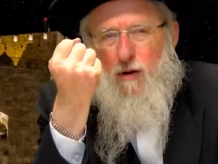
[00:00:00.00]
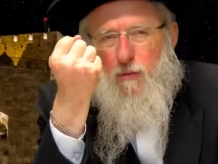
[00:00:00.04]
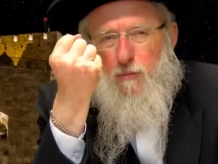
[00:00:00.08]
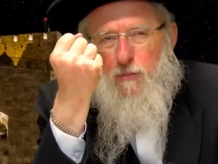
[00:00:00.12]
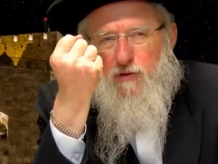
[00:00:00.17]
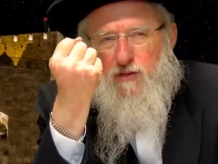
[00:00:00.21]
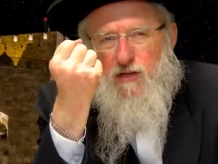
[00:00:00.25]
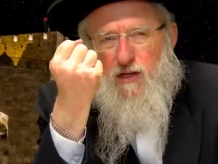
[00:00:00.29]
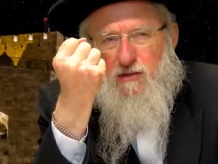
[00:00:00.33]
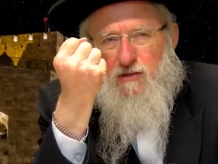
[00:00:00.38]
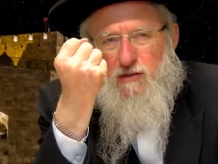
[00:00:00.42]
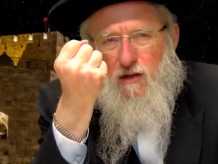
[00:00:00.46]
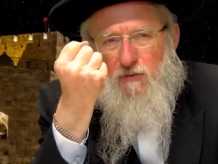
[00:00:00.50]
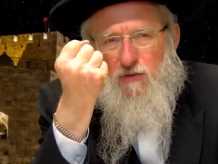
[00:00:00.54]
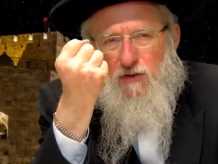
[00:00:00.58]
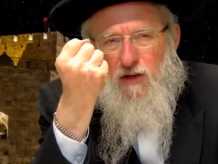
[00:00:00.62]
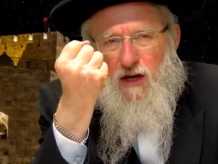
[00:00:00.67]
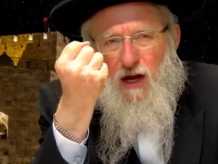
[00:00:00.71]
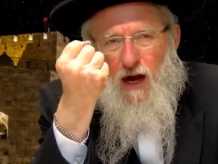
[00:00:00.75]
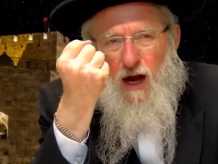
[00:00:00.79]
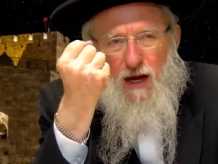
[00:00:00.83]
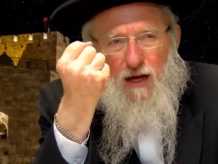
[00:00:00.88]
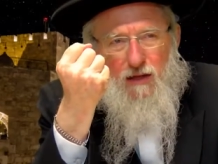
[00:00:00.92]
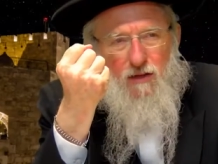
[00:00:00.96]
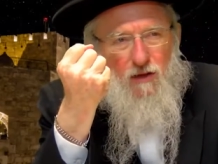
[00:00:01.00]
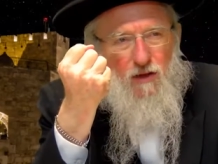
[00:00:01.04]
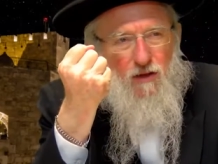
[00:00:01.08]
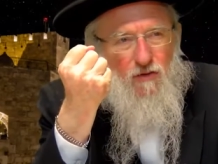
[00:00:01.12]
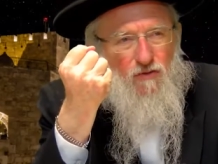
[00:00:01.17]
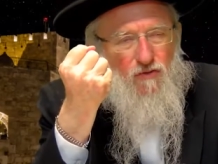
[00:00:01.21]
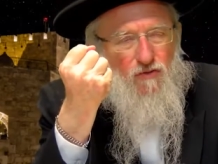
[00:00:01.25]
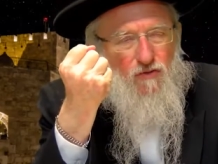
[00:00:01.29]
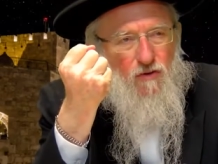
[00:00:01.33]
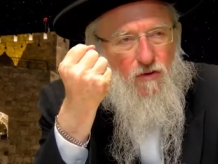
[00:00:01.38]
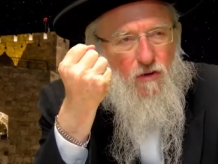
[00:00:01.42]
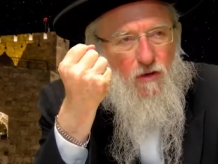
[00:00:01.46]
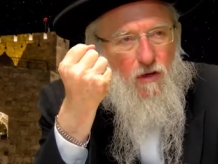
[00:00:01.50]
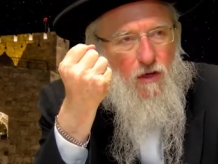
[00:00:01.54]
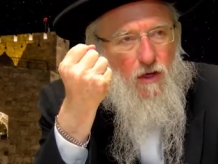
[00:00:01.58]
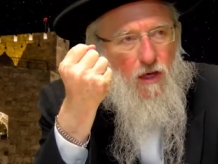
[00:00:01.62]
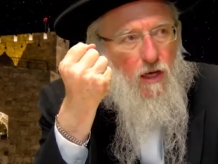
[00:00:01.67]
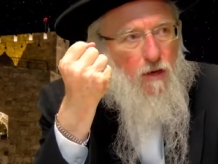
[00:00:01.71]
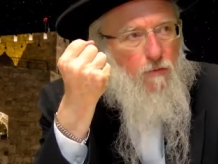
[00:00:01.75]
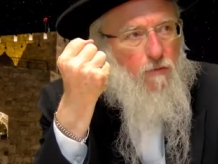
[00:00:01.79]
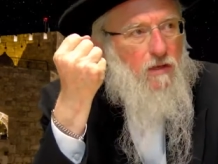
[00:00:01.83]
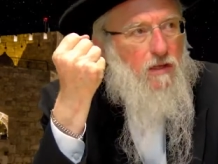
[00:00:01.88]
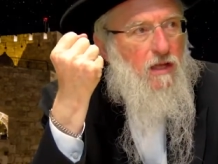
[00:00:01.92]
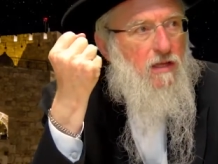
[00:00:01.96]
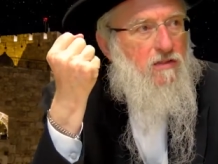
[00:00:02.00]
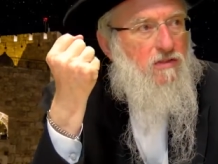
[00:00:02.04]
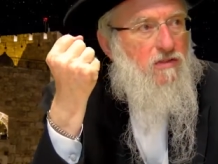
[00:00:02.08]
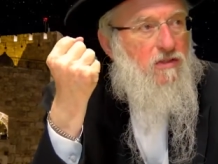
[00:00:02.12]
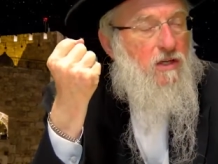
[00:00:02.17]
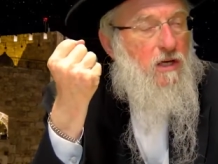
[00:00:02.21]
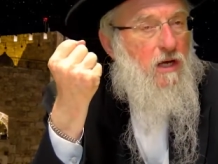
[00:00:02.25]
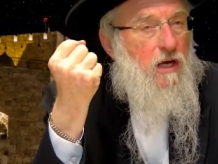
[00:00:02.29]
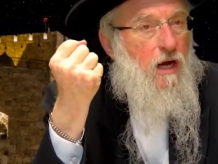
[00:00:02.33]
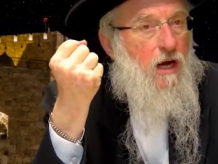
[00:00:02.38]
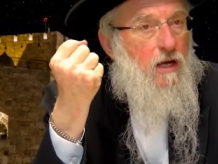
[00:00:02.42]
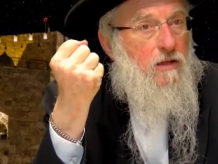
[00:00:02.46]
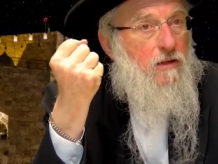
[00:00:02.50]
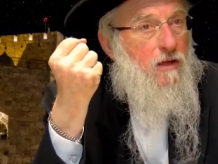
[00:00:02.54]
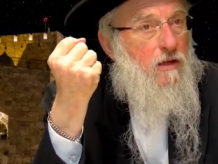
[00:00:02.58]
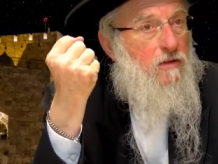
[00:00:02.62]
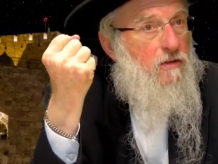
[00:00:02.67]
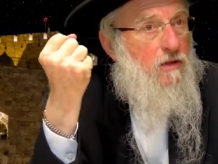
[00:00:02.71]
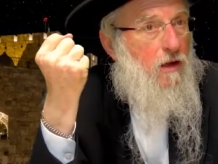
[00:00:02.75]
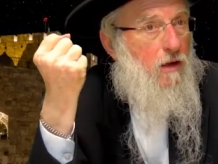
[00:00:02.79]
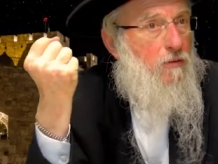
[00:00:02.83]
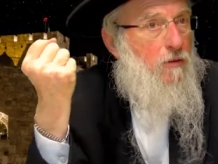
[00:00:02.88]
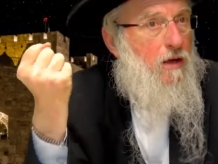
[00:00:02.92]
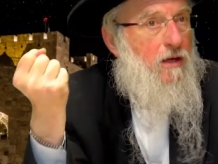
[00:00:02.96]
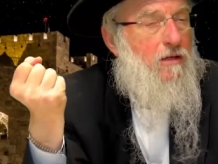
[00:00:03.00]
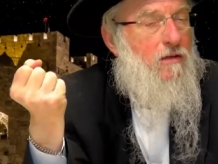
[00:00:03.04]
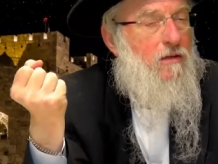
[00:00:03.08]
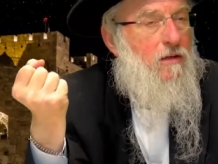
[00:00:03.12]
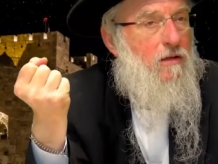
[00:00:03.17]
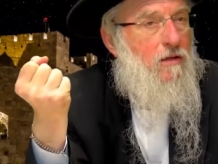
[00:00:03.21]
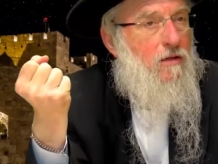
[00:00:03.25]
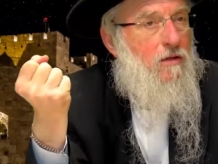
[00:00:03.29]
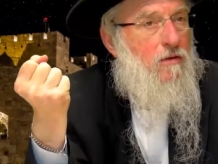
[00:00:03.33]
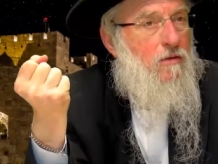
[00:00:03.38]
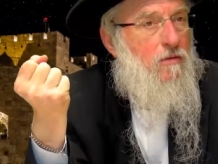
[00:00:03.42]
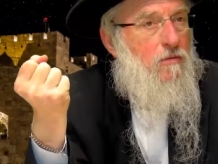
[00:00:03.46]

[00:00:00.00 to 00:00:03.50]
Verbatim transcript: represents loving kindness, he relates to God directly.